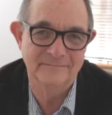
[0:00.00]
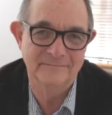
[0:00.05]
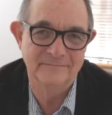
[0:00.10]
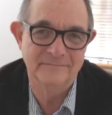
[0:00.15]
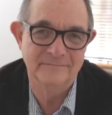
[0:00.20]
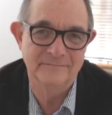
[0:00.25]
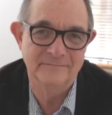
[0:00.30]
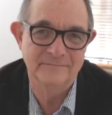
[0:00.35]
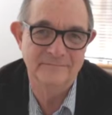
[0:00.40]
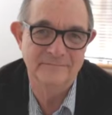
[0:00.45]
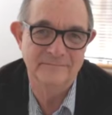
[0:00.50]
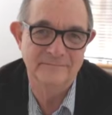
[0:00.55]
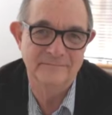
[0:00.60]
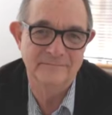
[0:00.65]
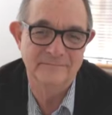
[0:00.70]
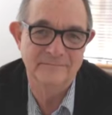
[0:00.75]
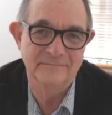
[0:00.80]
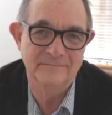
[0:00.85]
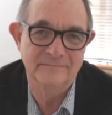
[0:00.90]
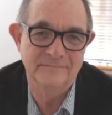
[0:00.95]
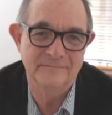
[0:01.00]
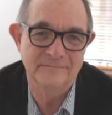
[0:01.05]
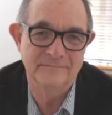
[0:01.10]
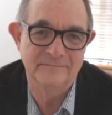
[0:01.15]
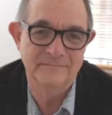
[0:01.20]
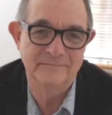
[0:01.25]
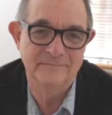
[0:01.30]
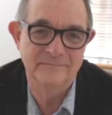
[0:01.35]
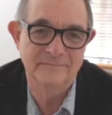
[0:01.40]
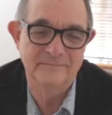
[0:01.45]

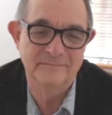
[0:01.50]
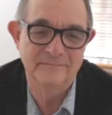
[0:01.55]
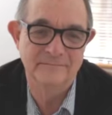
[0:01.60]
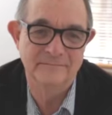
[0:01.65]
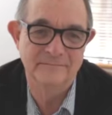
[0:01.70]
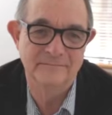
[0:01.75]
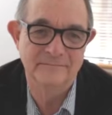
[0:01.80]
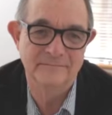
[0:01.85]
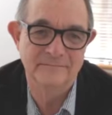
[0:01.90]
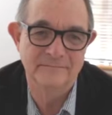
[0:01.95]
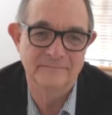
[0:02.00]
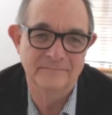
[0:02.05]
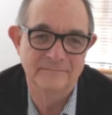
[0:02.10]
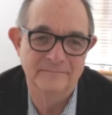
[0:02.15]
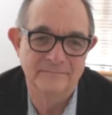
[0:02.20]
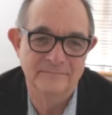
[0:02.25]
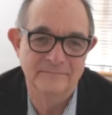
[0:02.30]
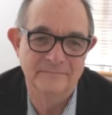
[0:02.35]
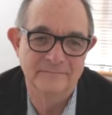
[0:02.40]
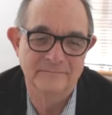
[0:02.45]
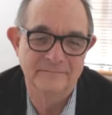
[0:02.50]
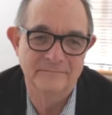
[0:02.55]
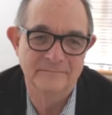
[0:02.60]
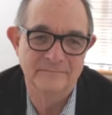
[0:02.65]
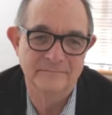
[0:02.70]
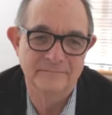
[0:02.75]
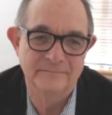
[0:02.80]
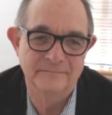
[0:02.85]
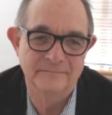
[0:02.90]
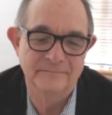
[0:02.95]

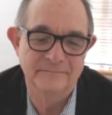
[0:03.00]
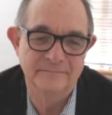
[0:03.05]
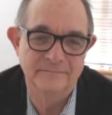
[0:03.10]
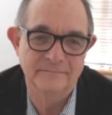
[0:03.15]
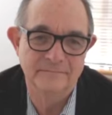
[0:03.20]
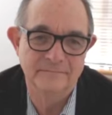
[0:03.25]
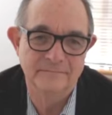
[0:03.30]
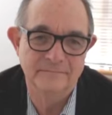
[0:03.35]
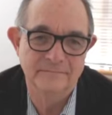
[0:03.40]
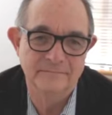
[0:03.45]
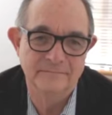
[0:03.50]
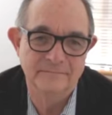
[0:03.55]
(silent)